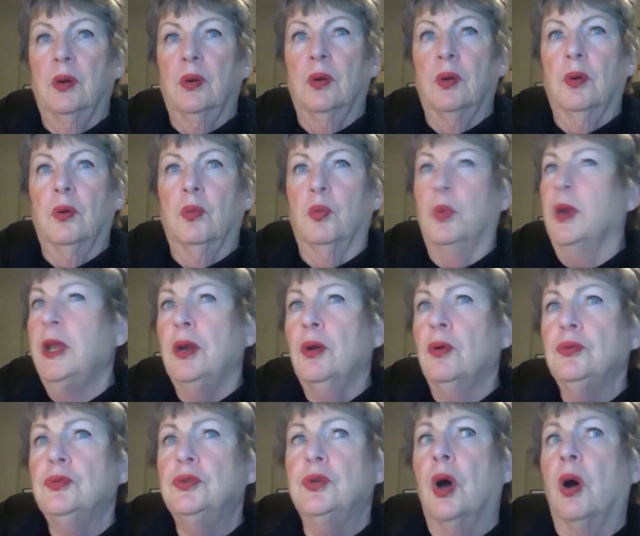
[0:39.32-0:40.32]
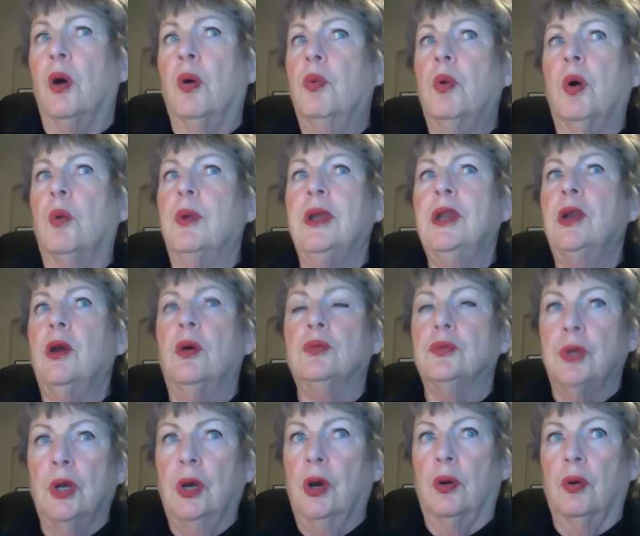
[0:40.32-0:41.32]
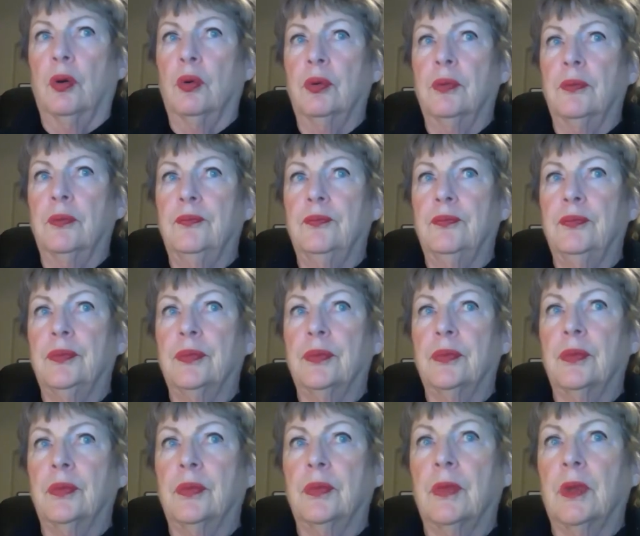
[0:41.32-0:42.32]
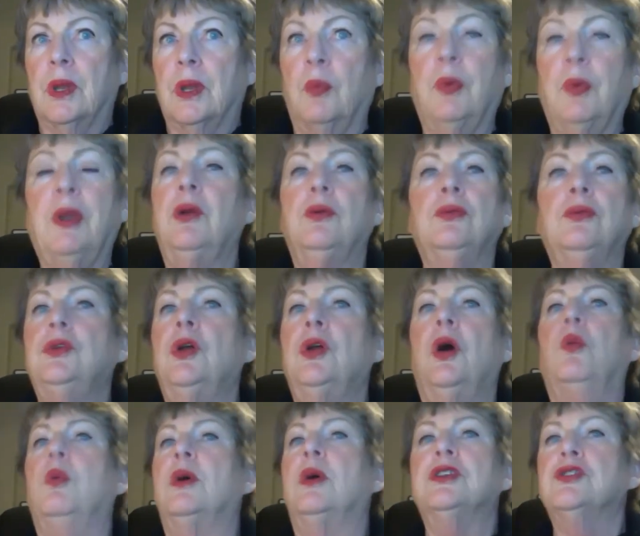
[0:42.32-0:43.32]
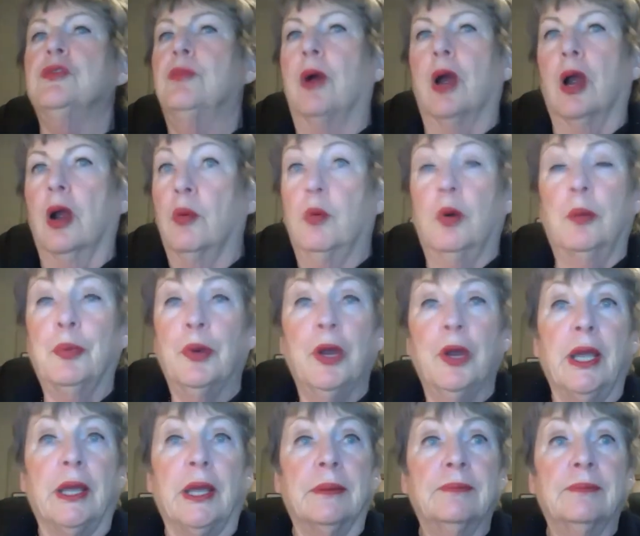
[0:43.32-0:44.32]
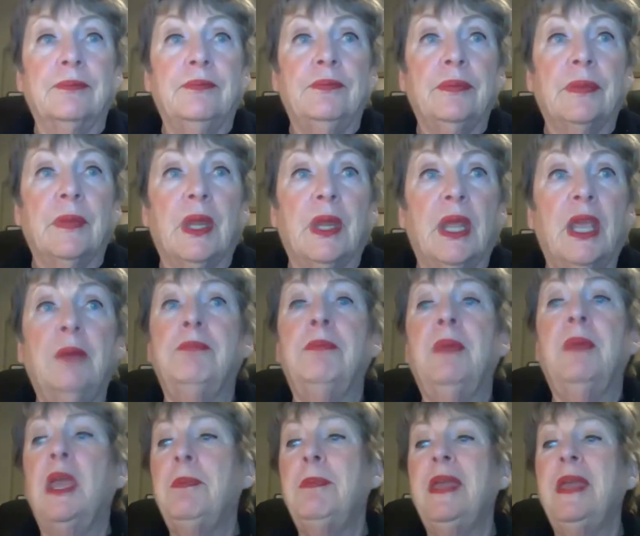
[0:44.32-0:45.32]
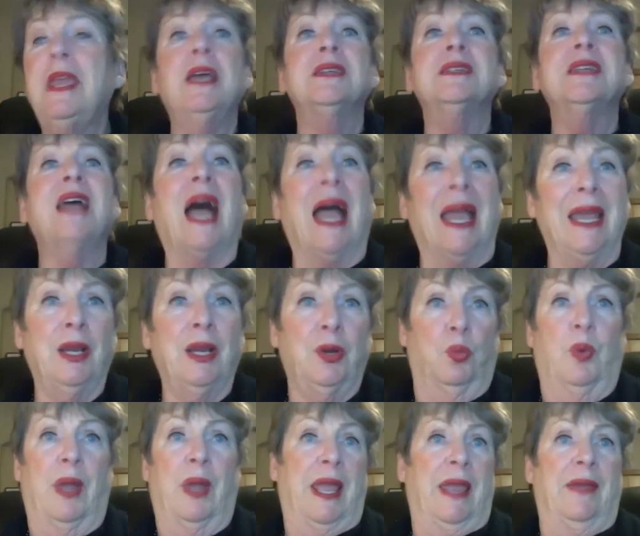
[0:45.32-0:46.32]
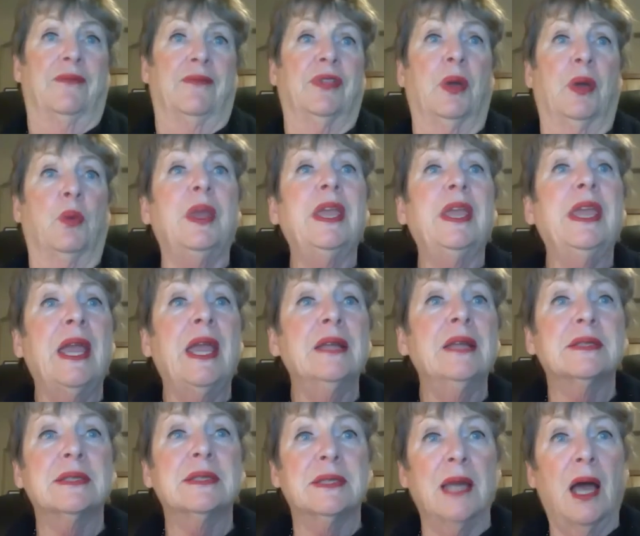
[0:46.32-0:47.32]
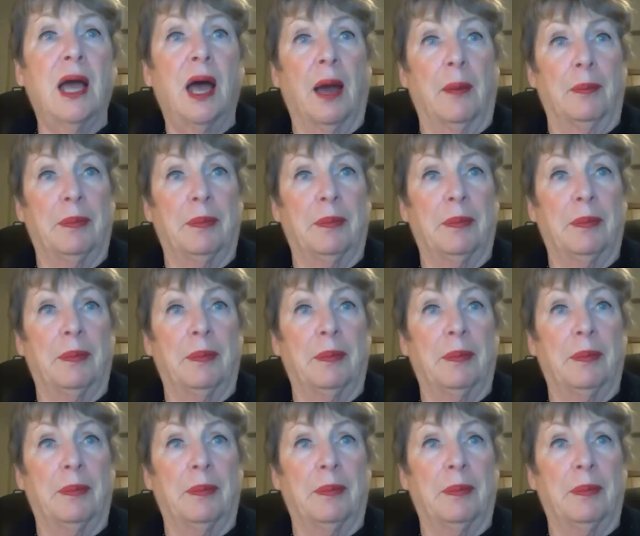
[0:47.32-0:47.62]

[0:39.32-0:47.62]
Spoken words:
We don't know what we don't know. We don't know what tomorrow will bring. It may be a tidal wave that we can't stop.